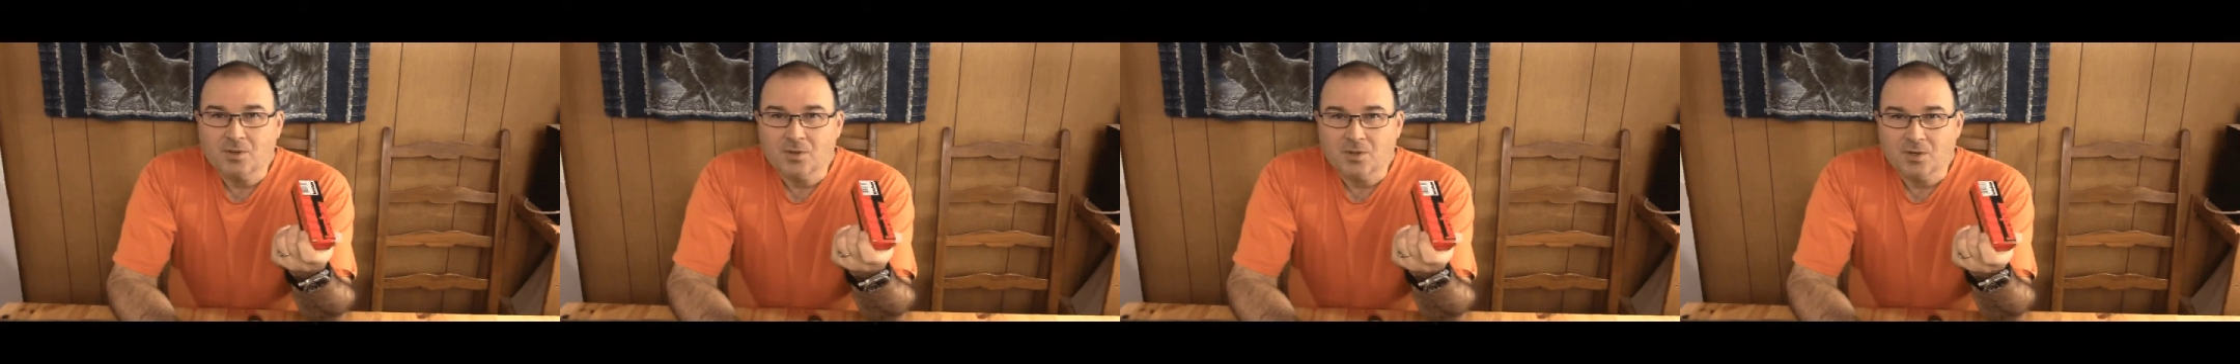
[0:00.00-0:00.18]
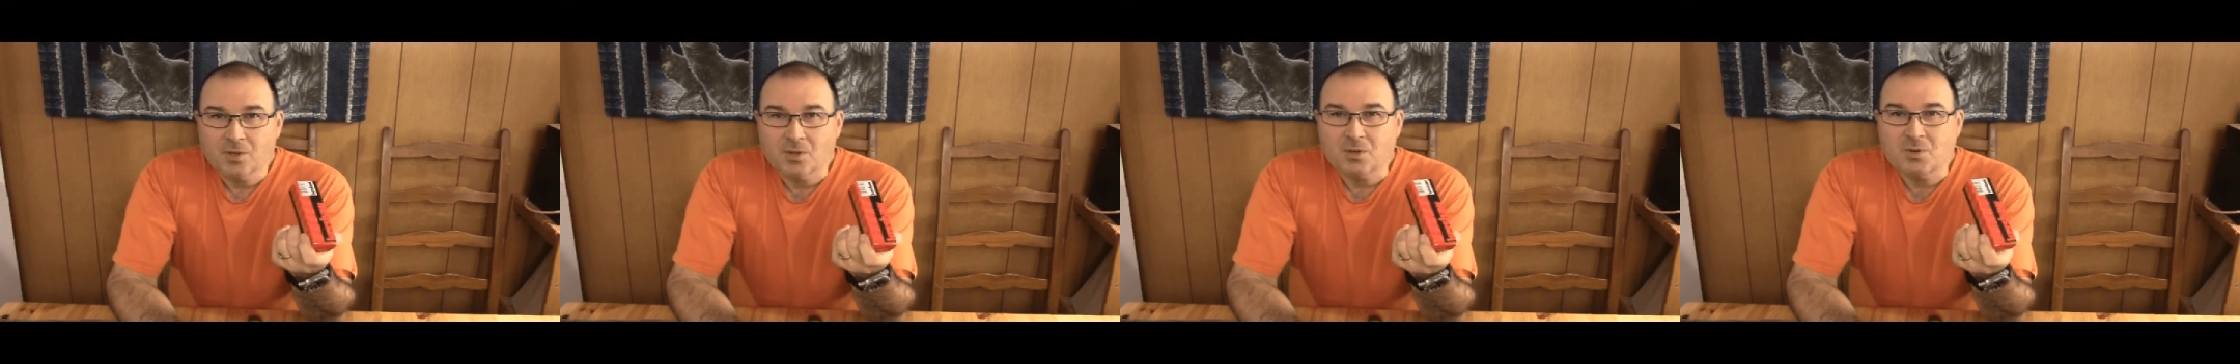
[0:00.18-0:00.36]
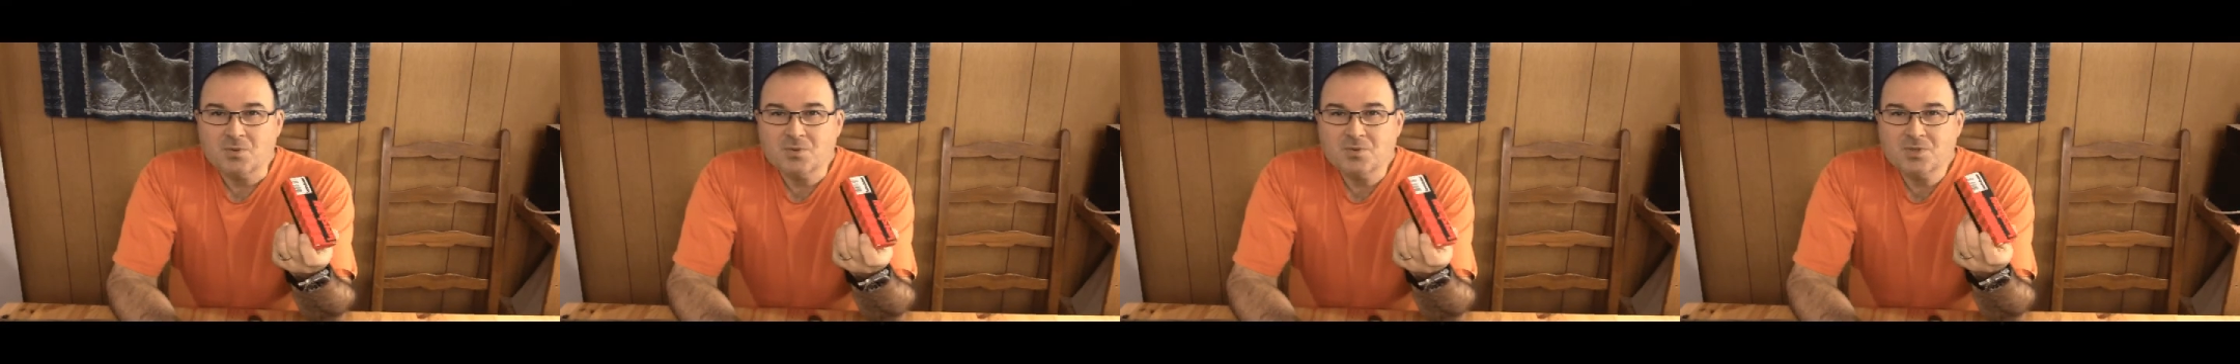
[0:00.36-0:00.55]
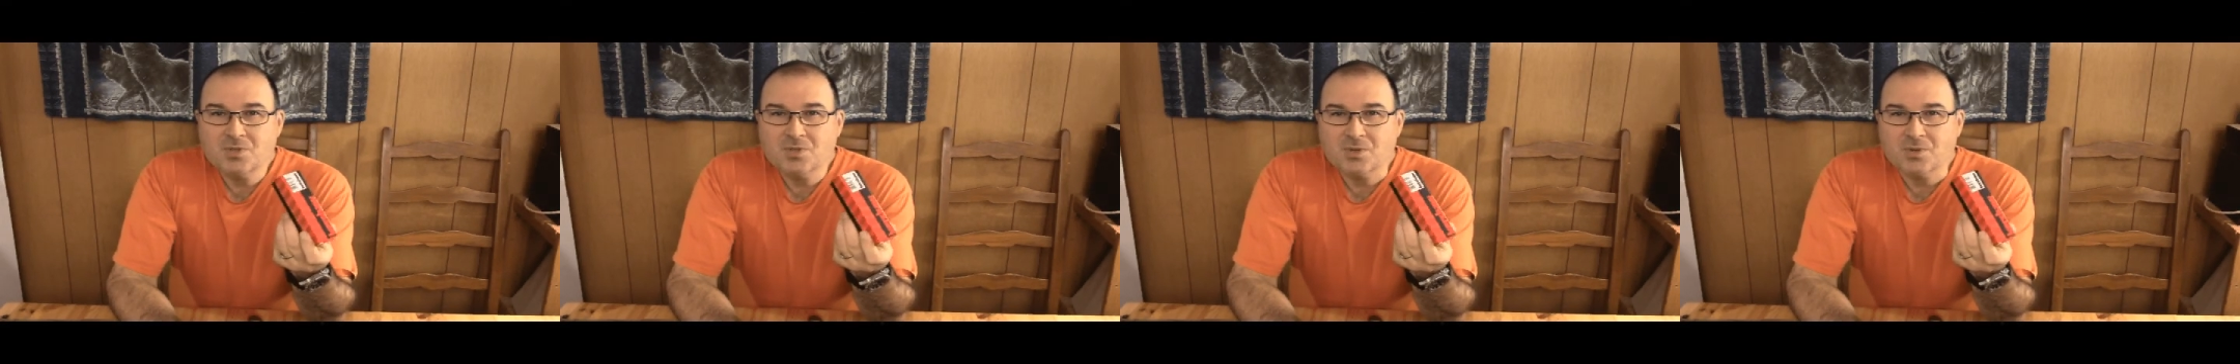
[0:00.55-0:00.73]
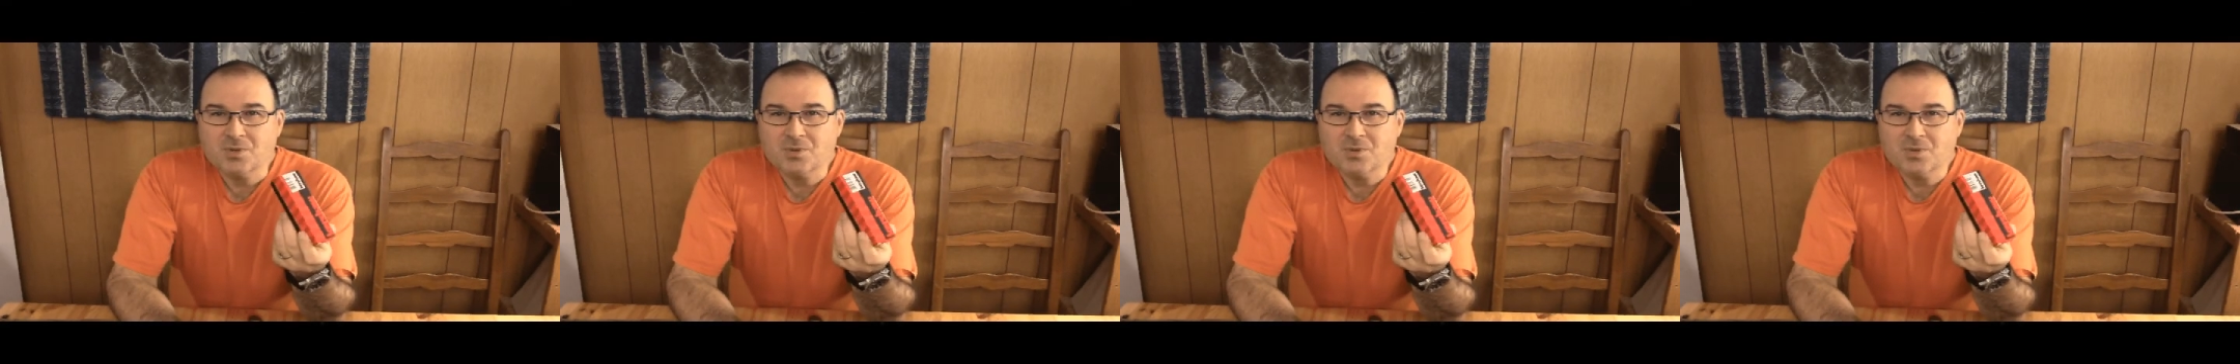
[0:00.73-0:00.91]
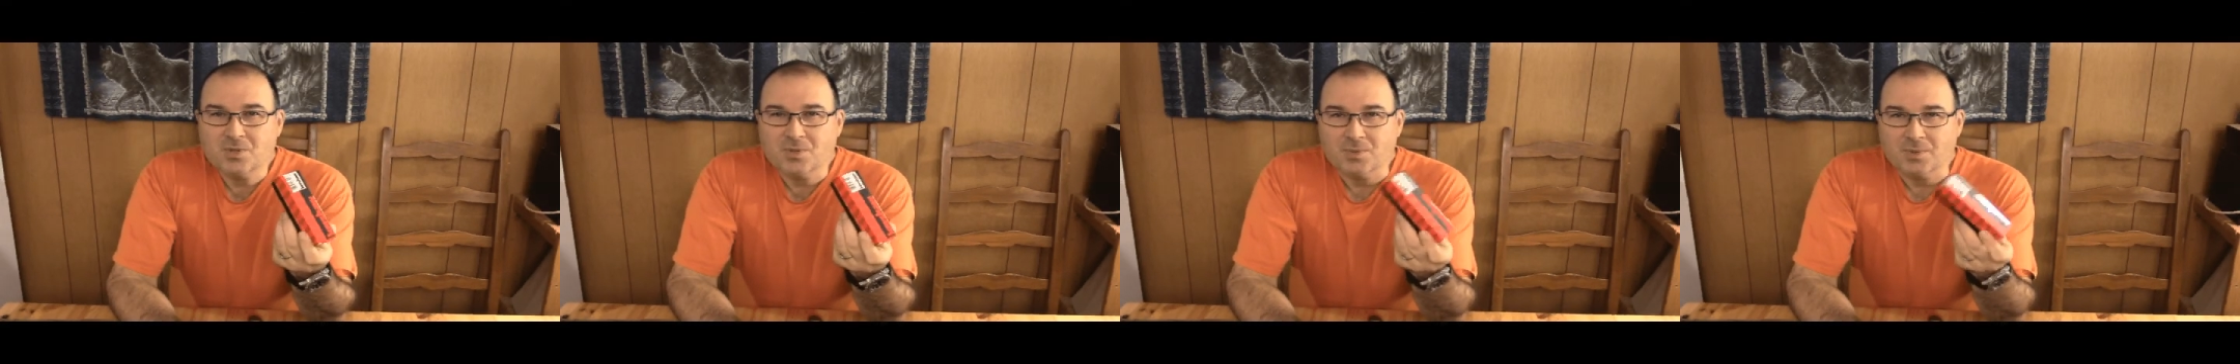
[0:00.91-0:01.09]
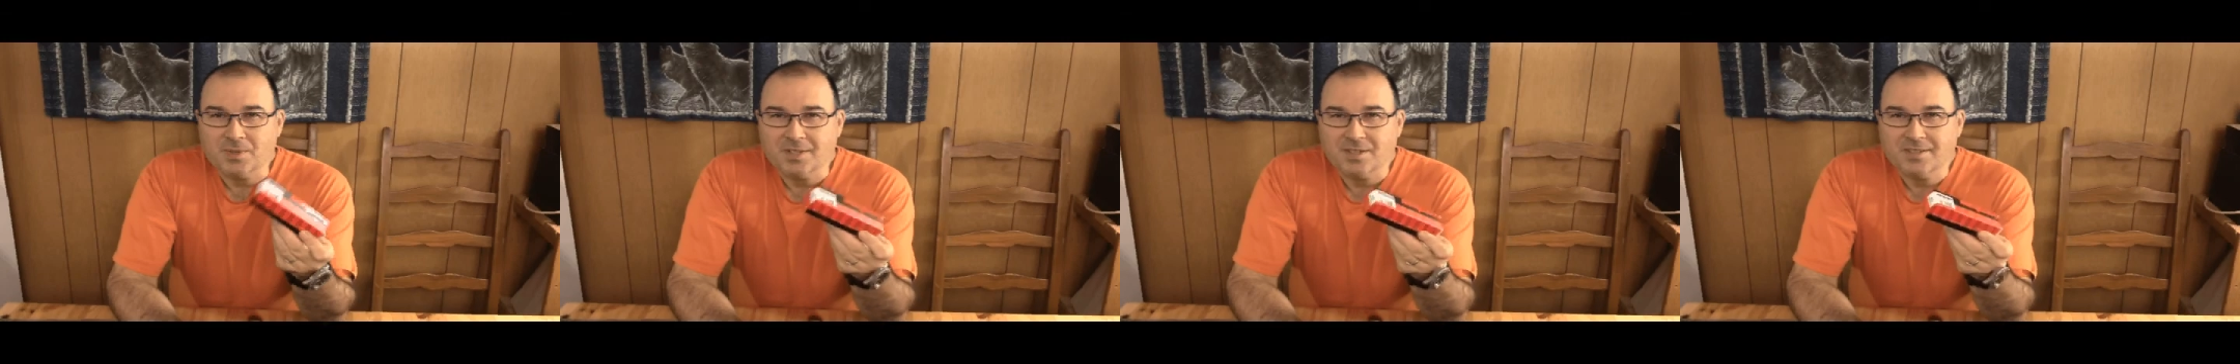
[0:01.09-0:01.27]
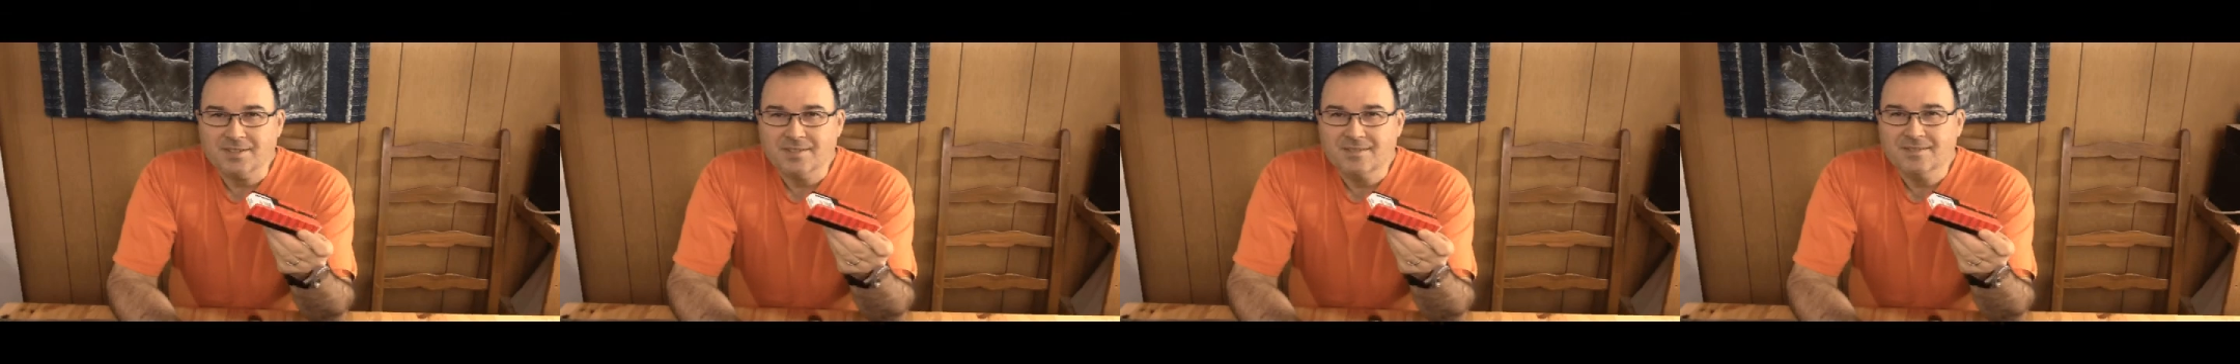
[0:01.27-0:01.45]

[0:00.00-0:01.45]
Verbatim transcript: Oso Sweet.